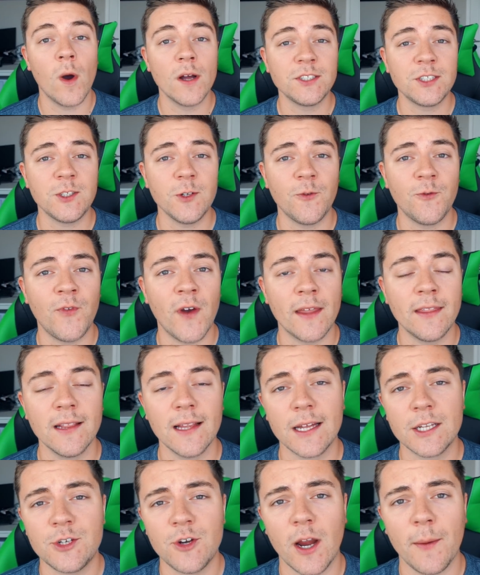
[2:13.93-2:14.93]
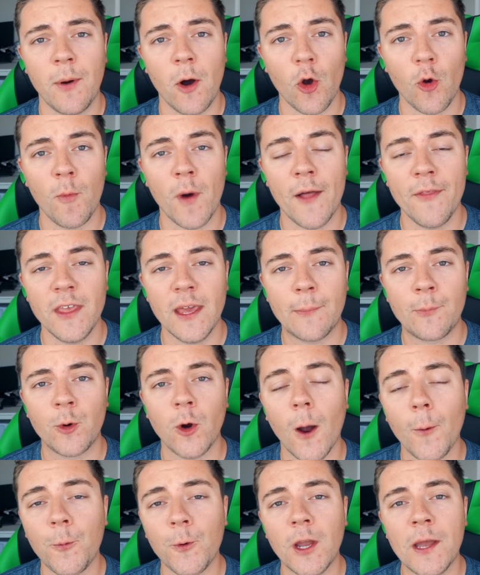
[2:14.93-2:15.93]
Once you've fed the legendary Pokemon the
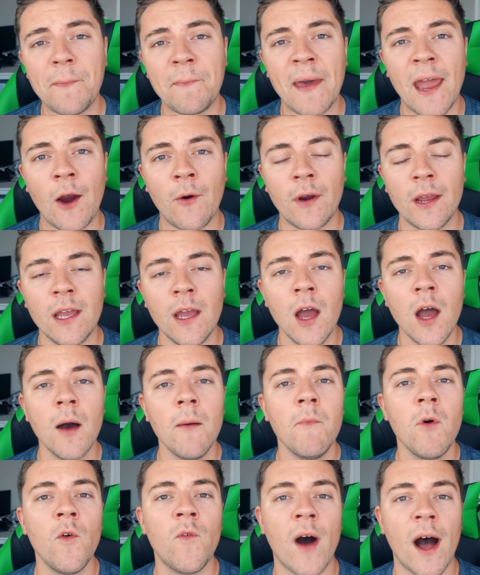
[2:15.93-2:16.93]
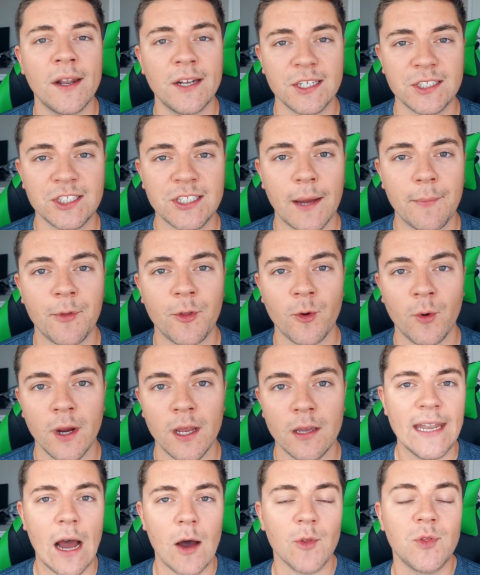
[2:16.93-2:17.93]
appropriate berry, move on to step
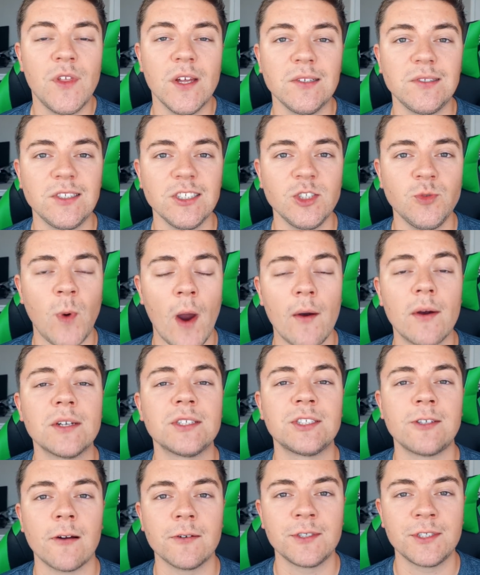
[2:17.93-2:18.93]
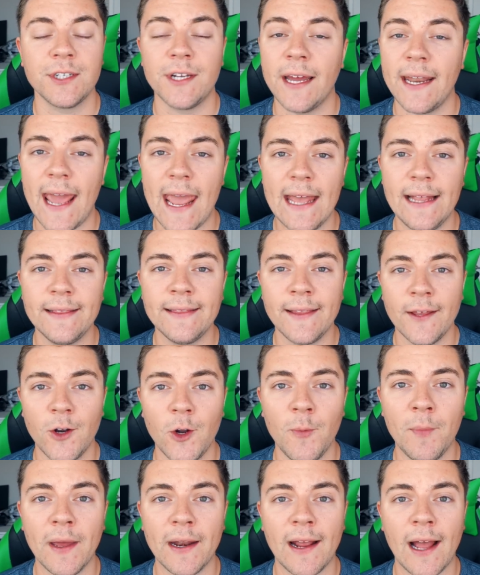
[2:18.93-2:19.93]
3. Now this is where it starts to get a
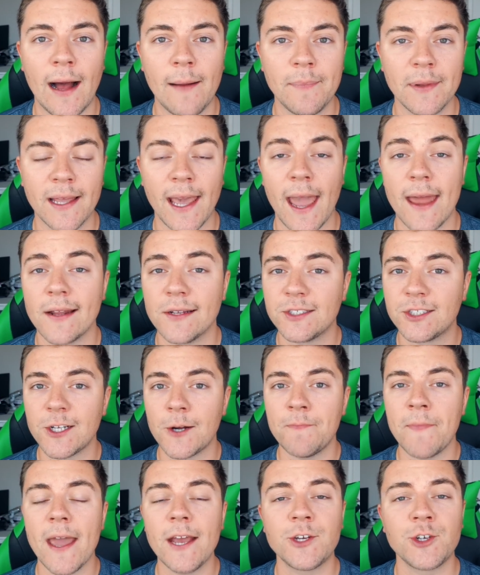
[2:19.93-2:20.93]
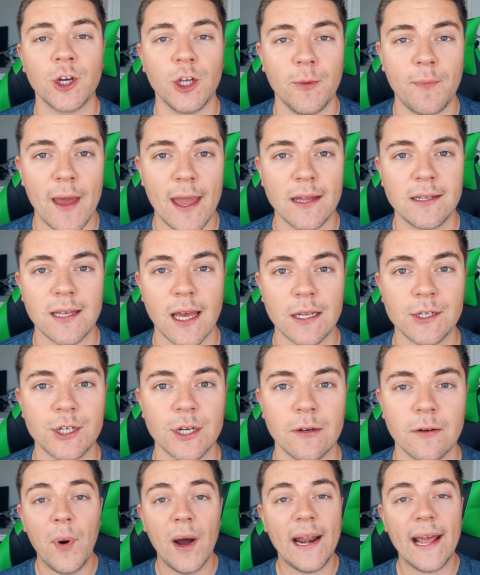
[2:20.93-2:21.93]
little bit complicated, so make sure you pay attention.
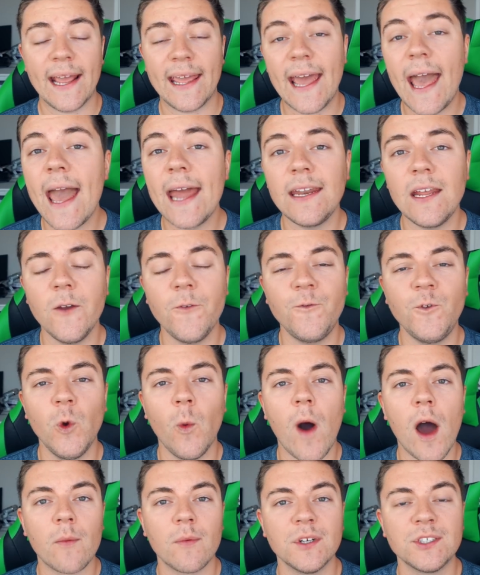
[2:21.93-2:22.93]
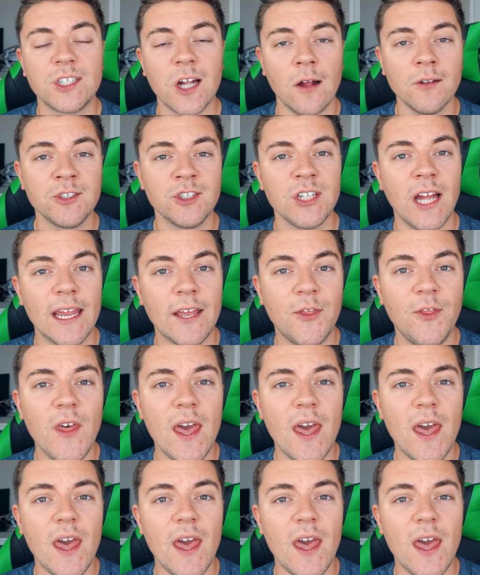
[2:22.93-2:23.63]
But again, if you want results like